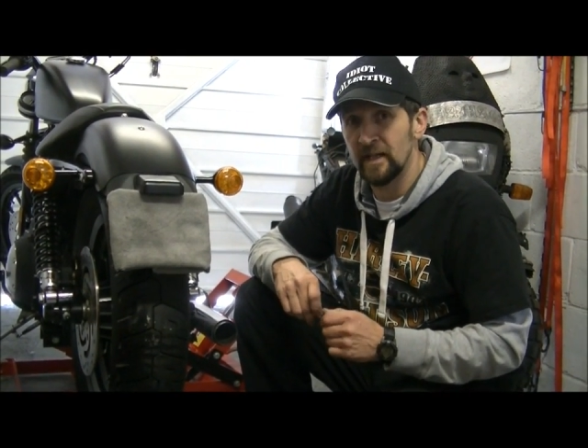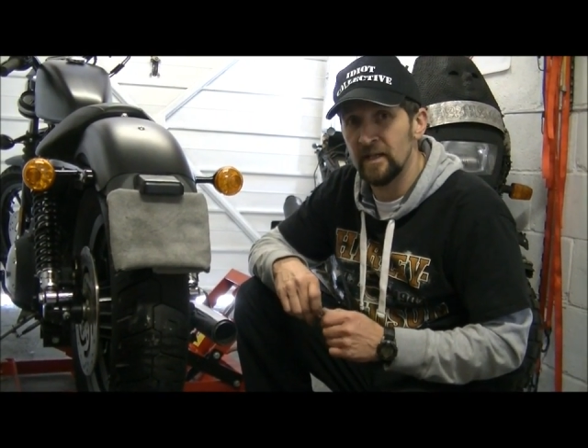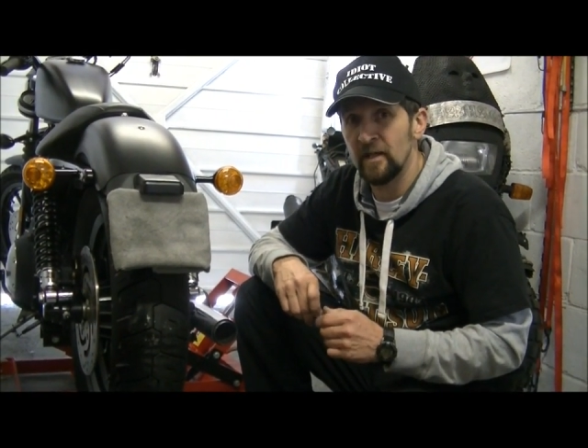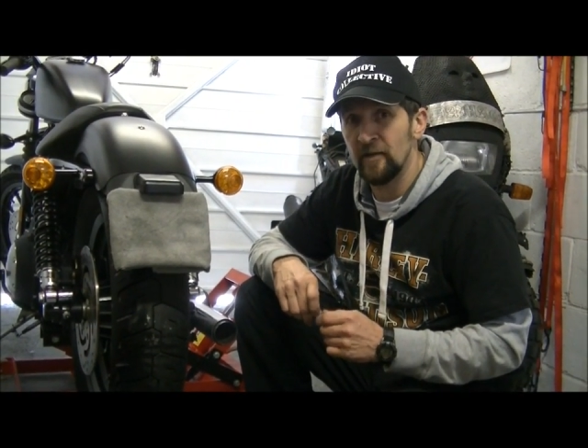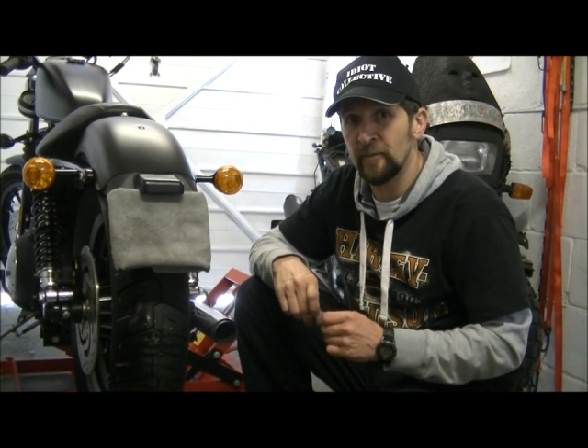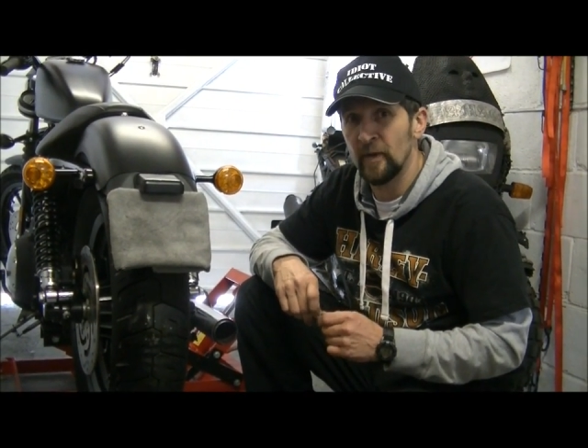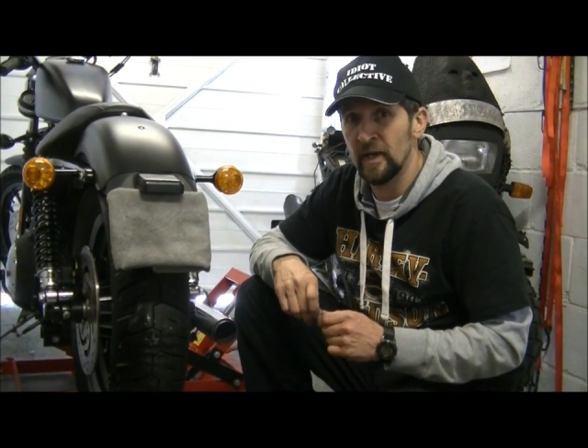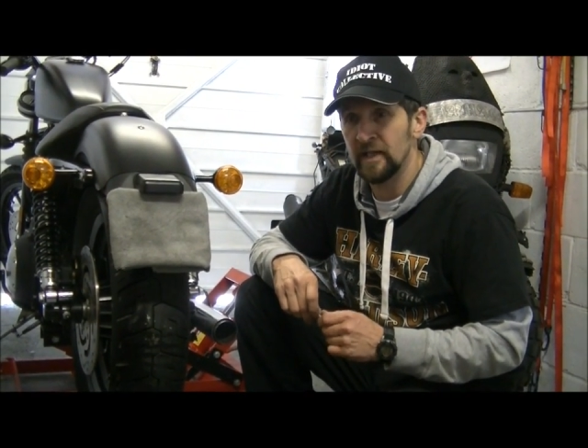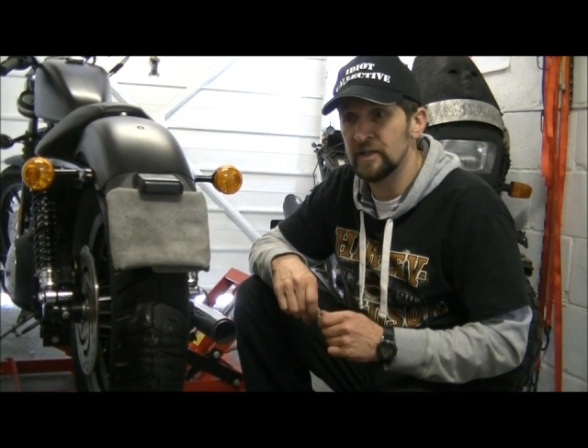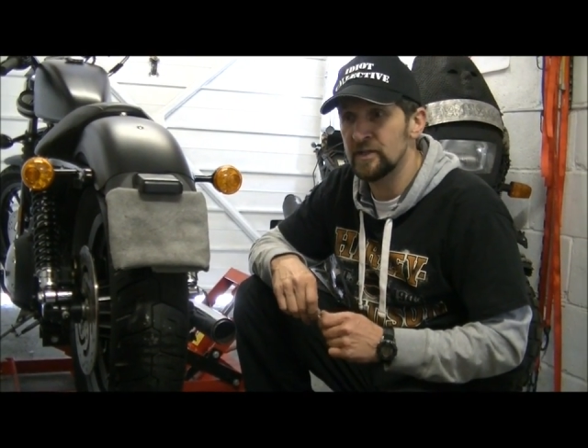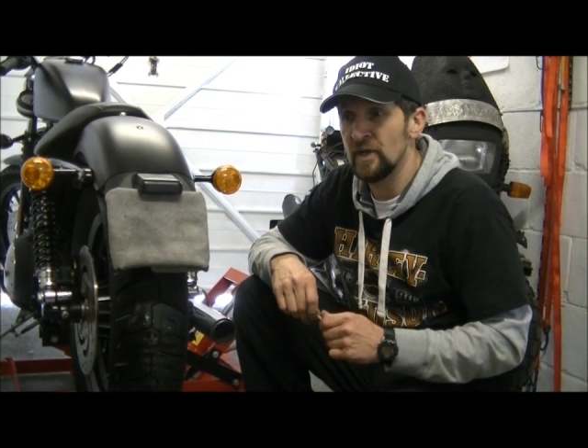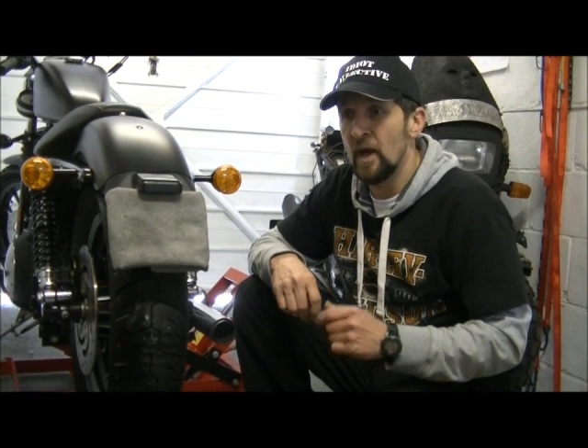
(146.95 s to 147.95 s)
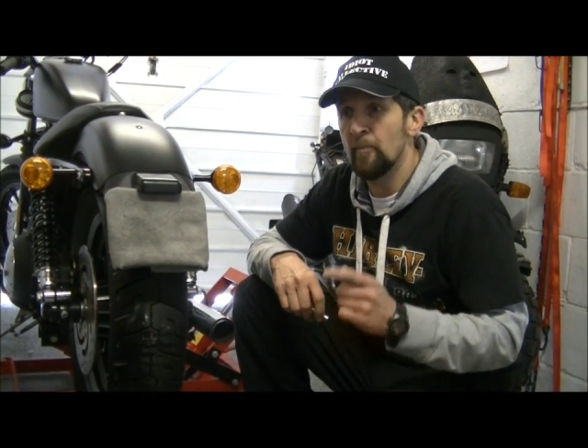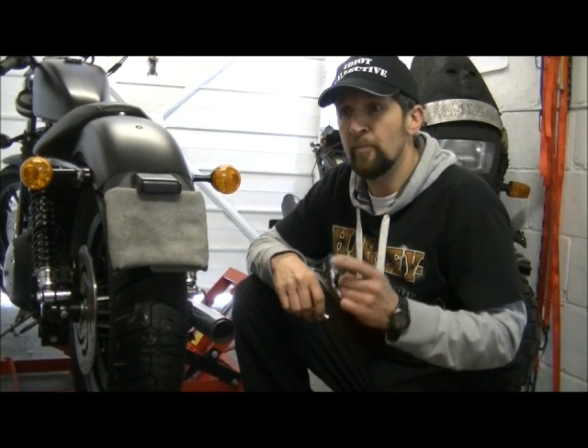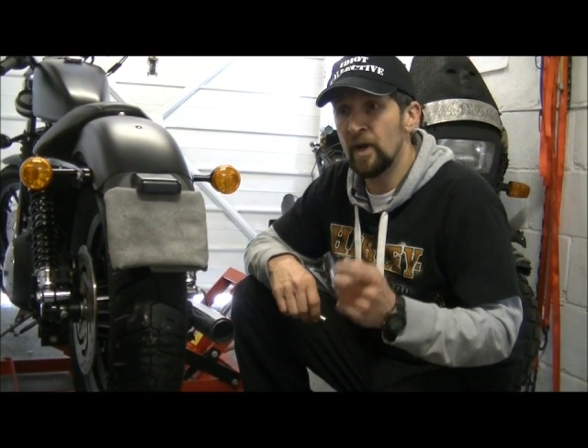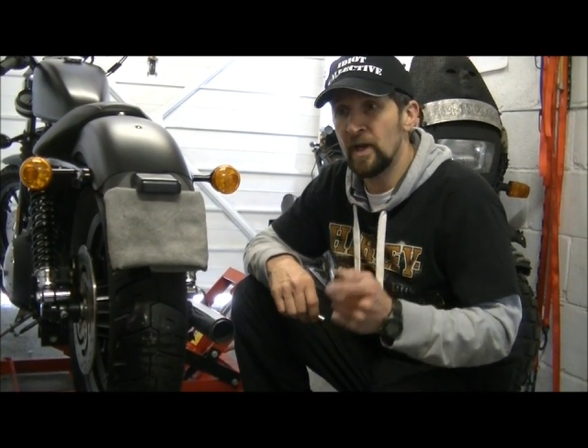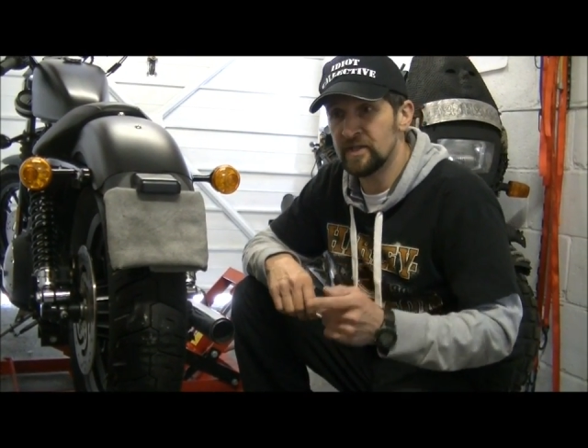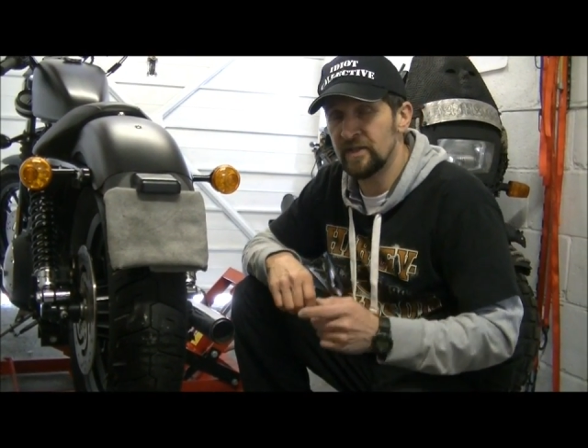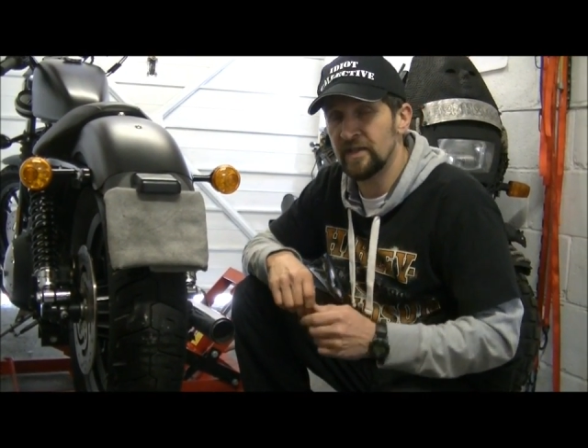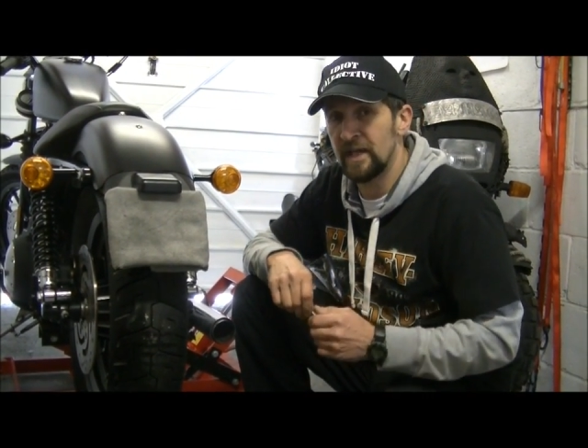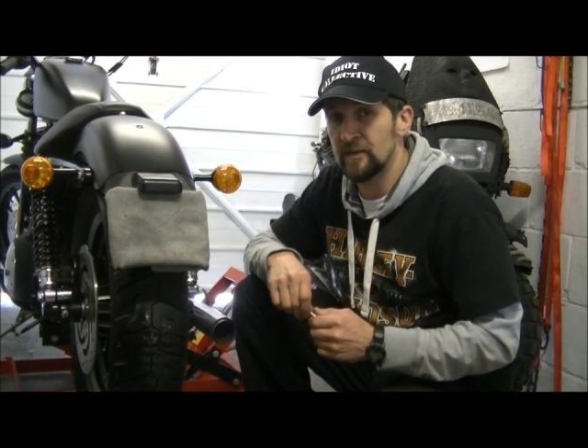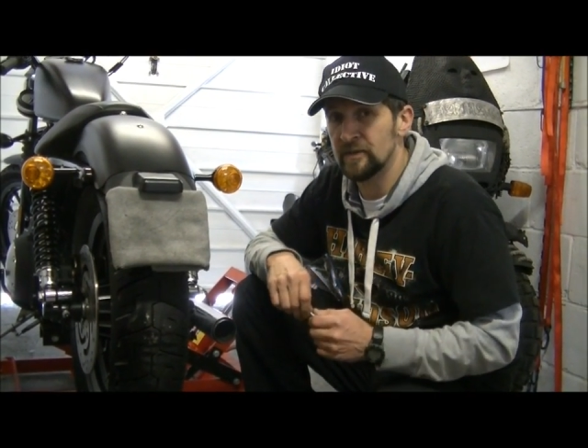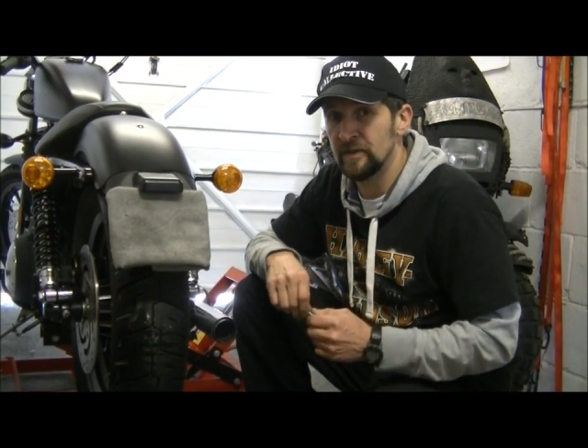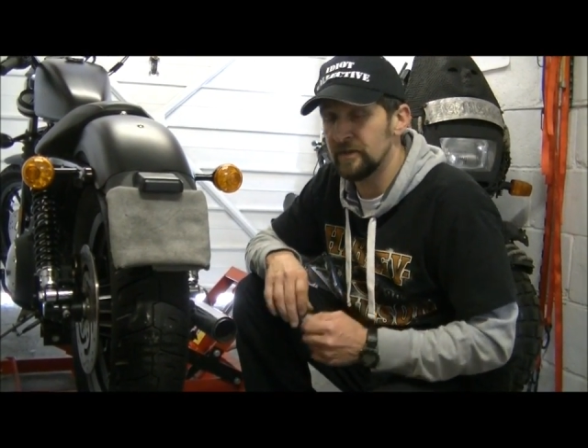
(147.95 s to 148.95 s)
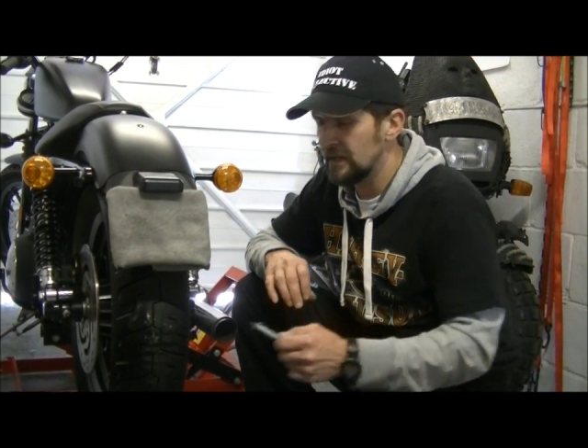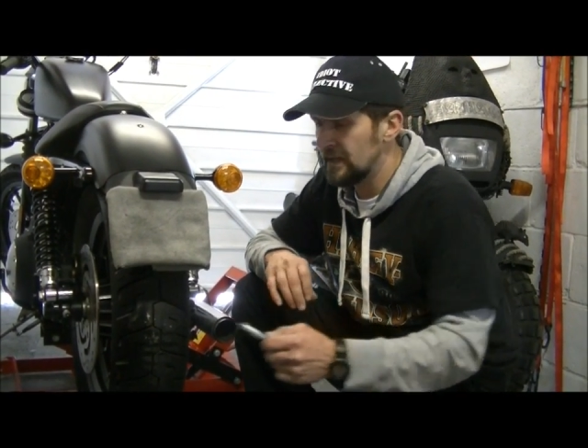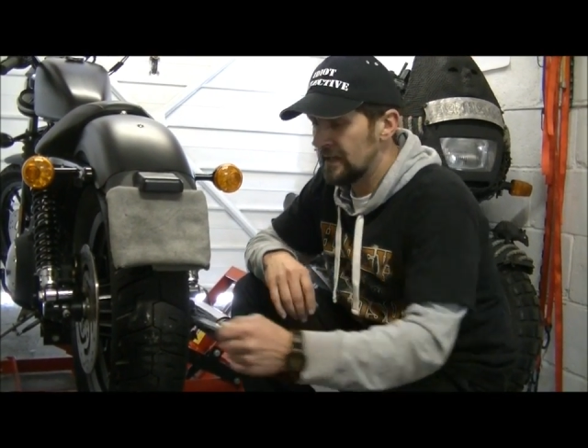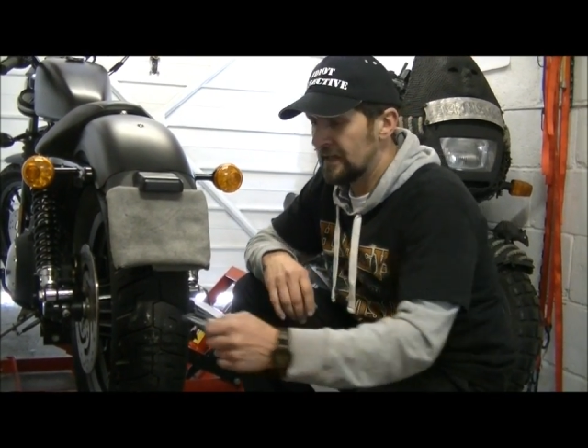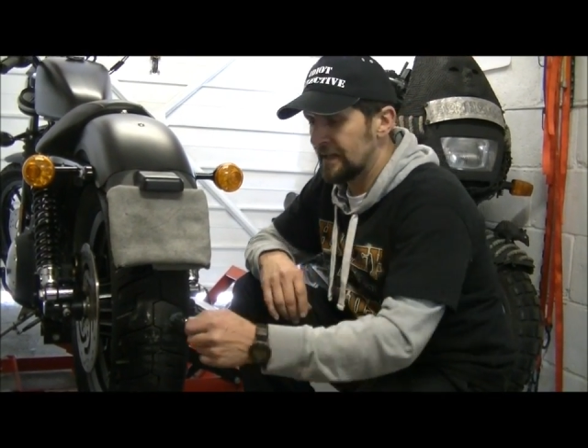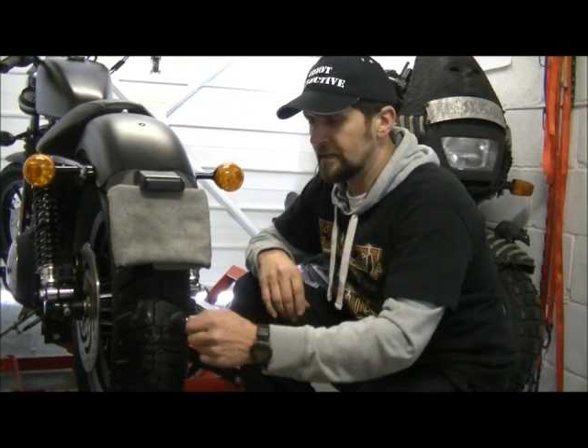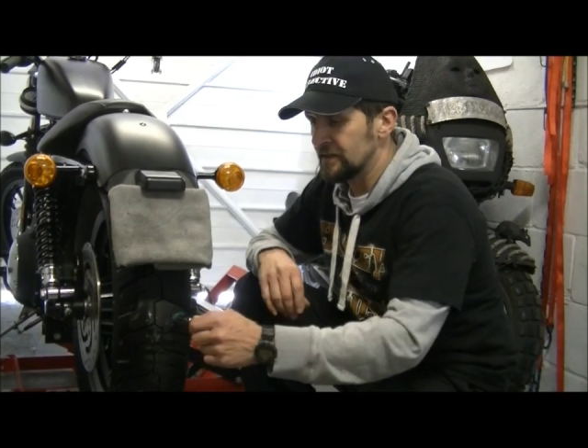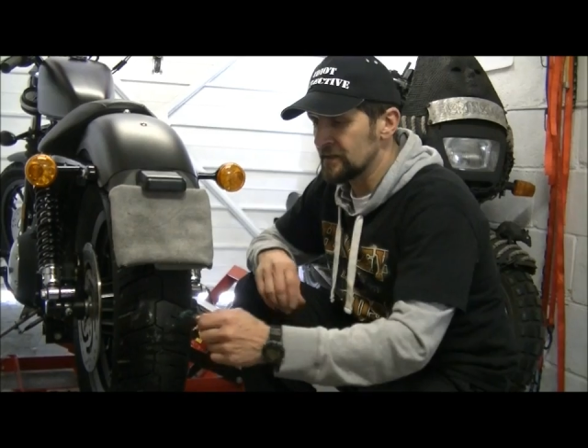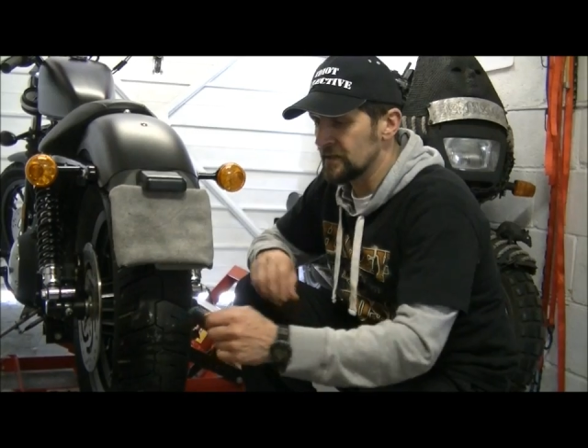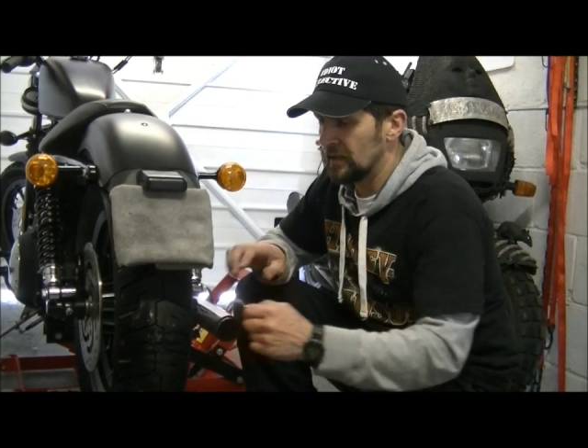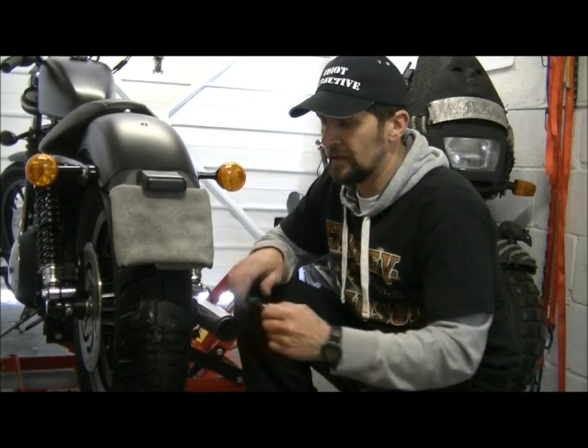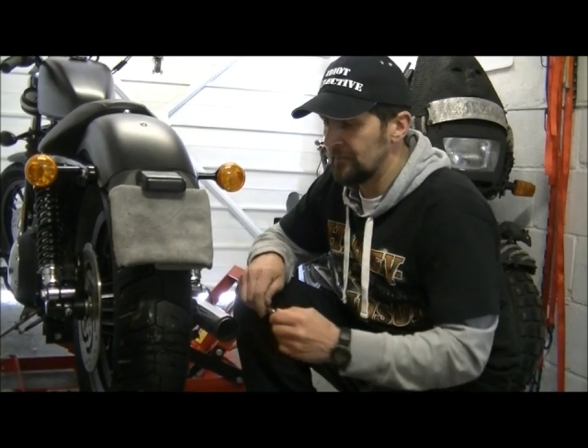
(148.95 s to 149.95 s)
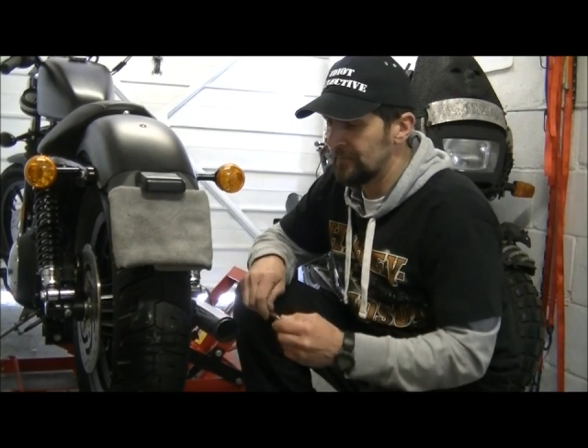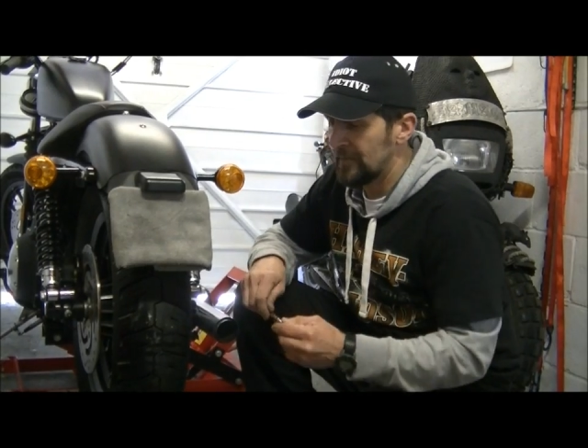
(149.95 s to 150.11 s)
enough mileage plus 1,000 in your tyre.